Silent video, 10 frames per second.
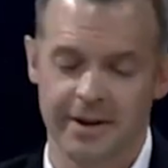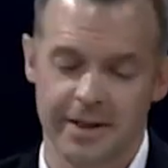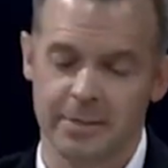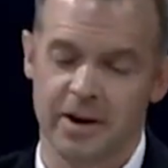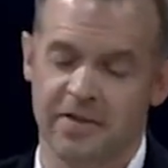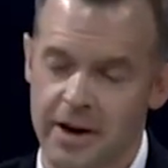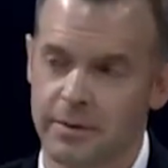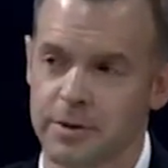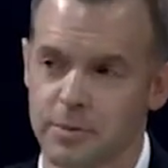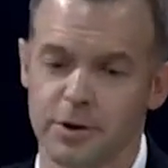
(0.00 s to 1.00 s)
Mm-hmm. And then my
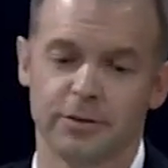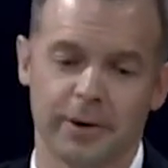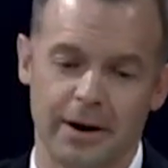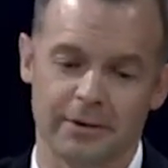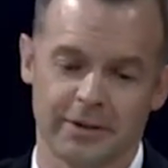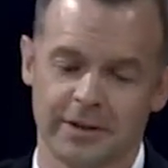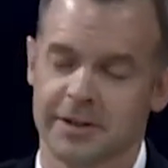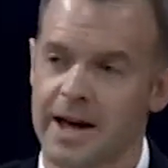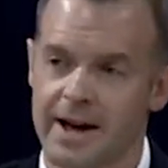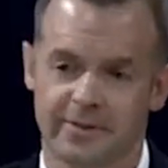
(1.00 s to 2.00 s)
family moved when I was 6
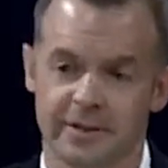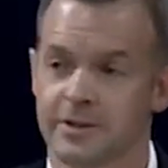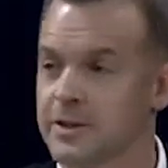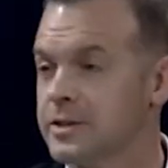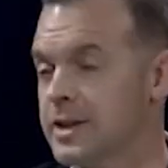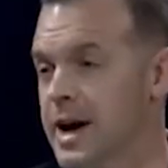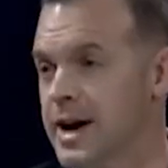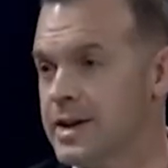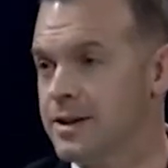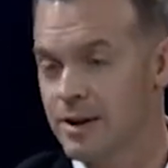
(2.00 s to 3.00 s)
and a half to
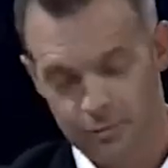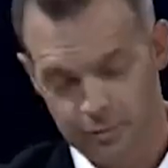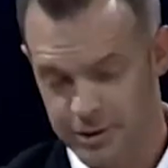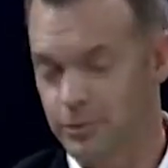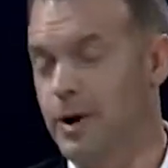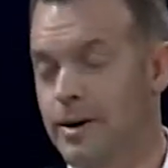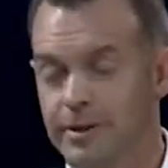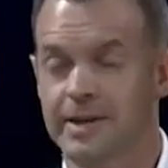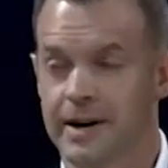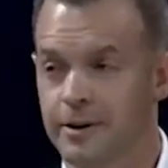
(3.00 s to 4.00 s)
Cincinnati, which is why I'm a
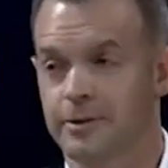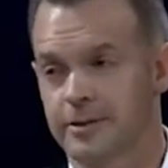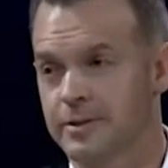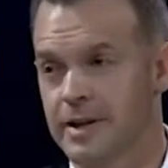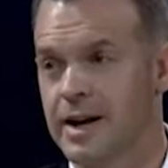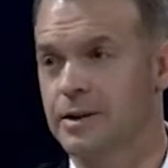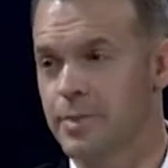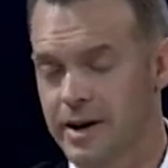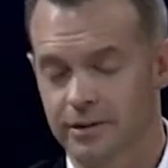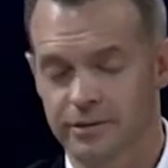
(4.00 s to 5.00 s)
diehard Cincinnati
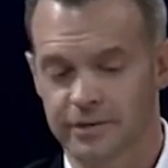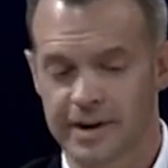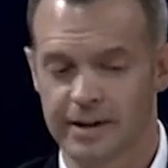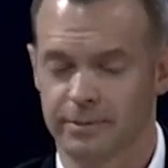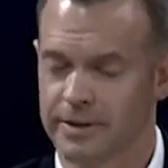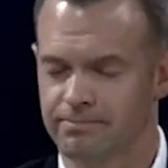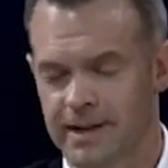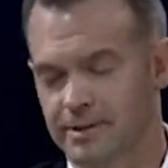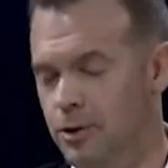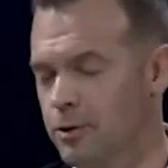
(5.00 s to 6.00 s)
Bengals fan. But
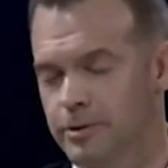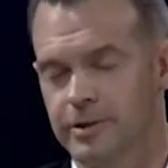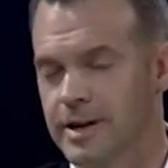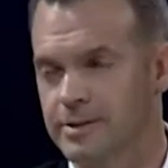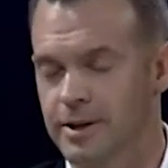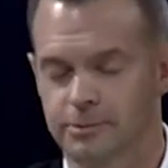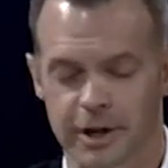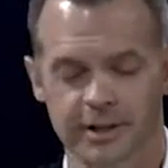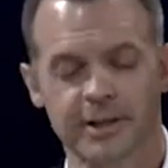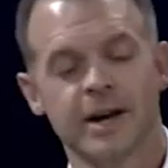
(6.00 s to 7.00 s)
that's a whole sad
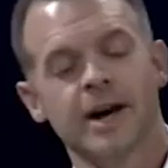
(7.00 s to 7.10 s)
subject.